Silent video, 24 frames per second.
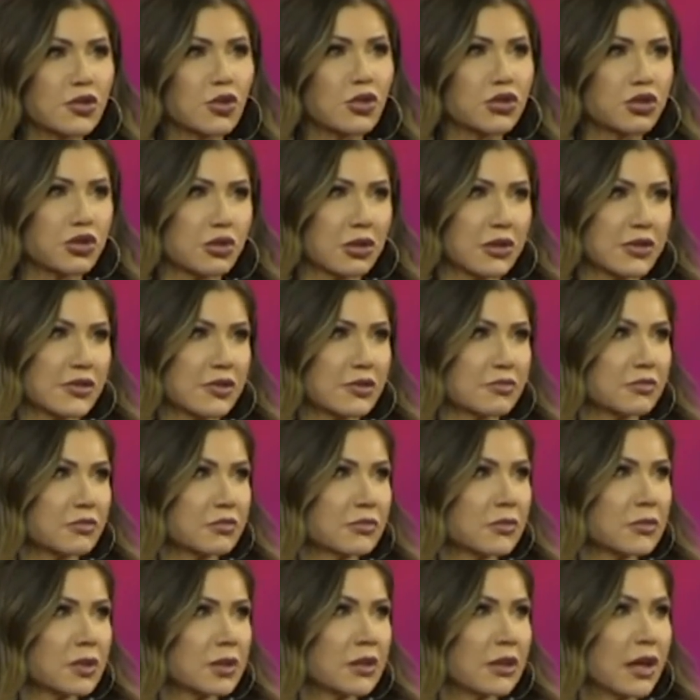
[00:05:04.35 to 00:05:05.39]
socialism
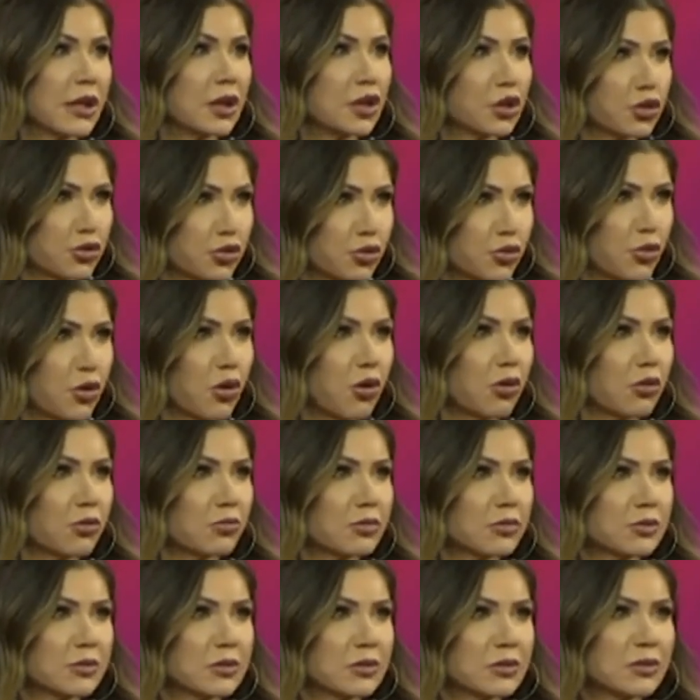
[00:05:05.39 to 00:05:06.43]
and
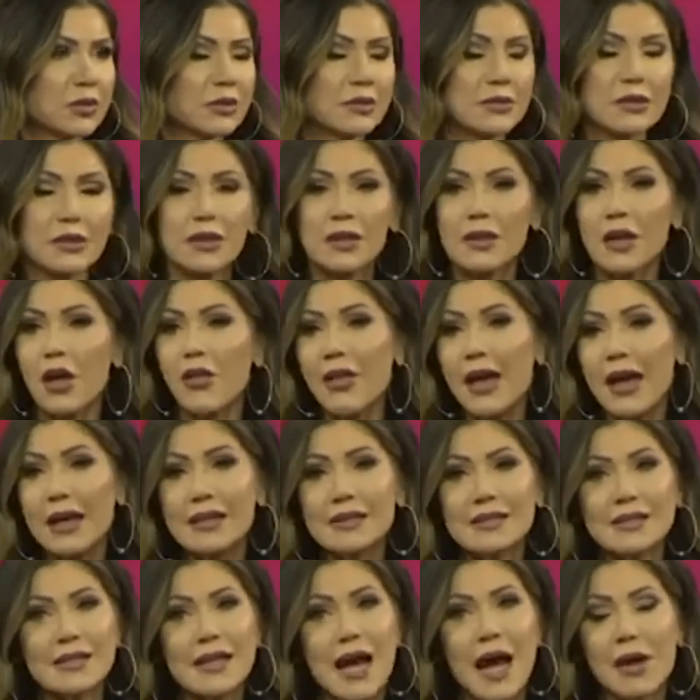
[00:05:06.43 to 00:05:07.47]
control. Now, that
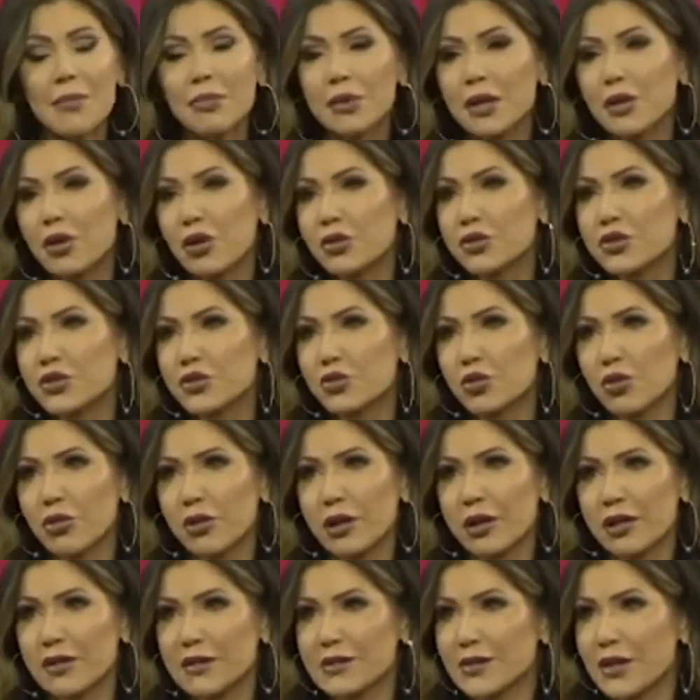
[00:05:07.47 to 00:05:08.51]
has not been our
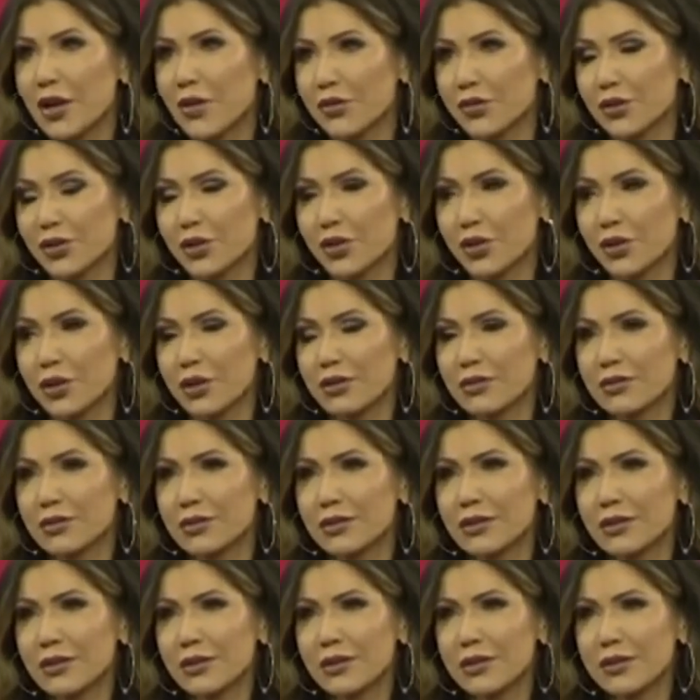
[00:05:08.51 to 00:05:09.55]
story in South Dakota.
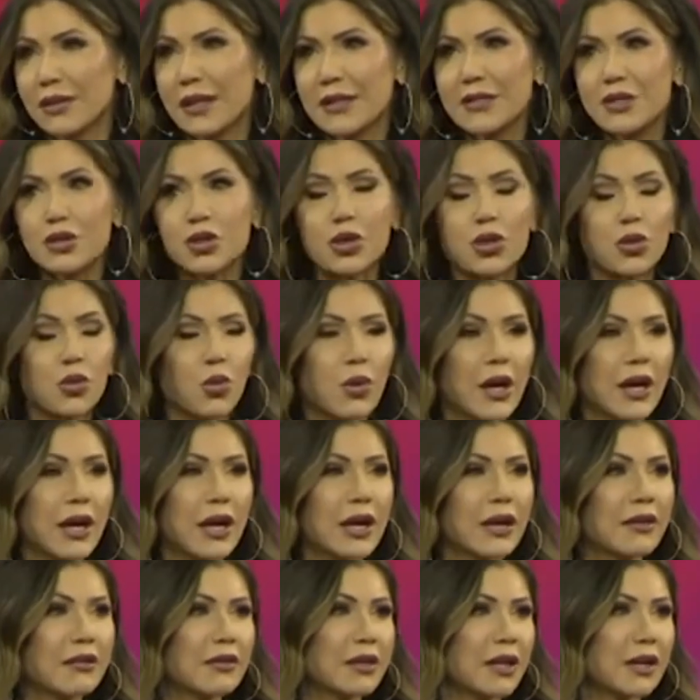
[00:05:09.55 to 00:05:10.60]
They took
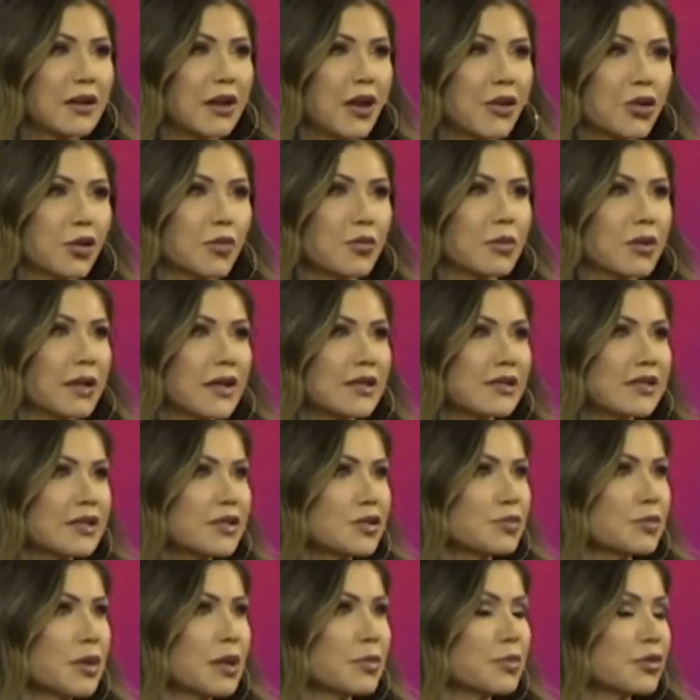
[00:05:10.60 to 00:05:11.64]
away, in other
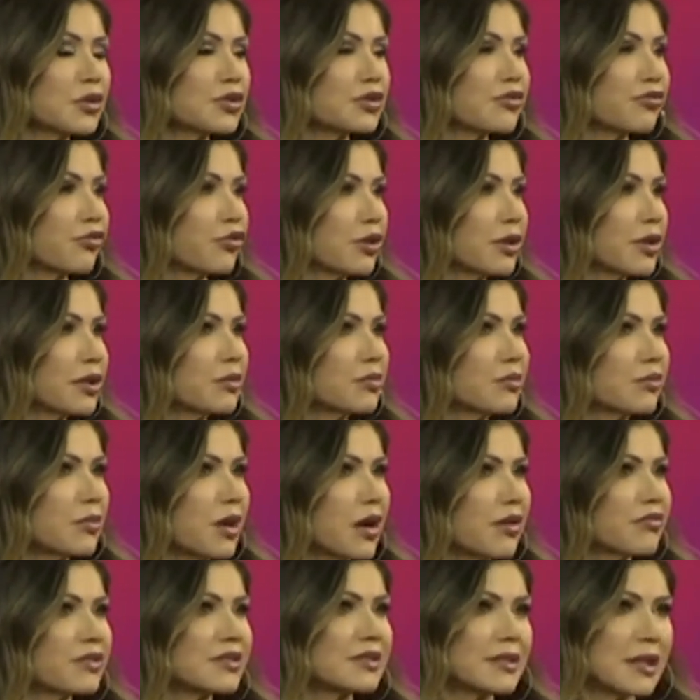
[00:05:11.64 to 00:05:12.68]
places, people's freedom
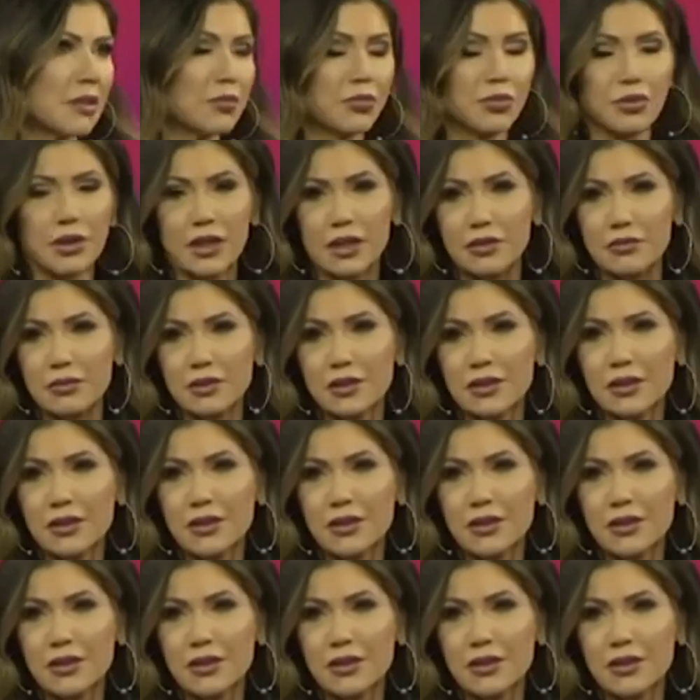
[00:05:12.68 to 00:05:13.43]
of assembly.